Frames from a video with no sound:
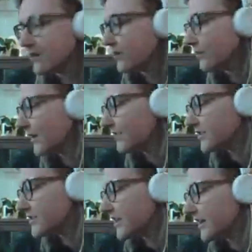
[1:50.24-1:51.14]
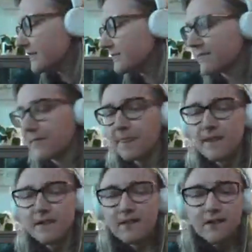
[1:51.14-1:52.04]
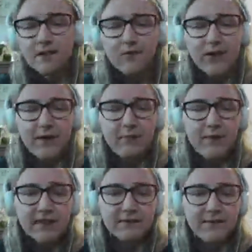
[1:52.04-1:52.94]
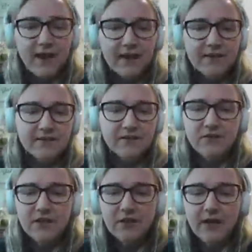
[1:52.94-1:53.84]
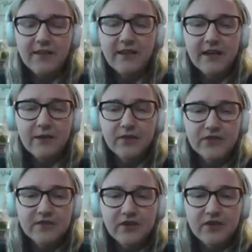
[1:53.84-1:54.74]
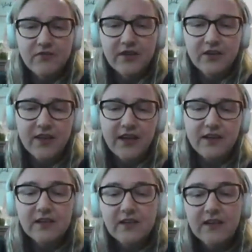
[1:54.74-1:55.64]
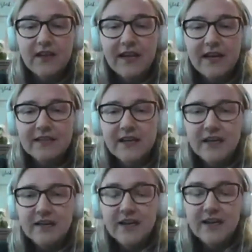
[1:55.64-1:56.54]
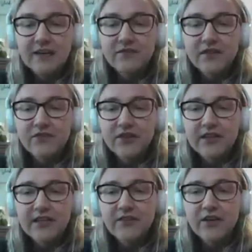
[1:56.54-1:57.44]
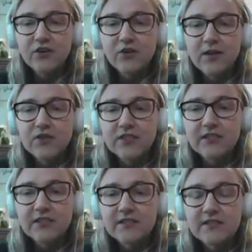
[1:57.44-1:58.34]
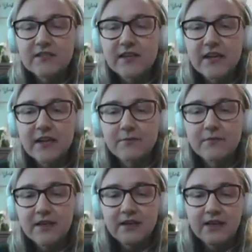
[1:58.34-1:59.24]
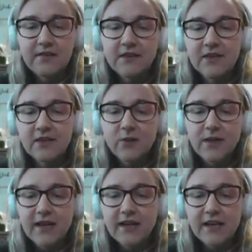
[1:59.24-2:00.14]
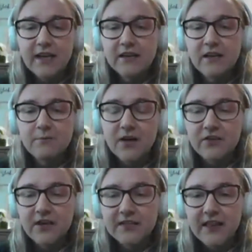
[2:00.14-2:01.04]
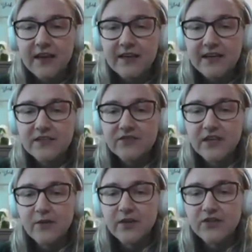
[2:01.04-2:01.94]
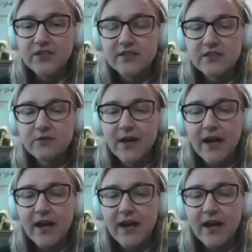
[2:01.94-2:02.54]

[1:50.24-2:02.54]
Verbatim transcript: What are we at for time? Oh, we're a couple minutes past, so you know what, I think I will just start the video then. And uh, again, feel free to leave all your questions um, in the Q&A and I'll moderate that and answer any questions you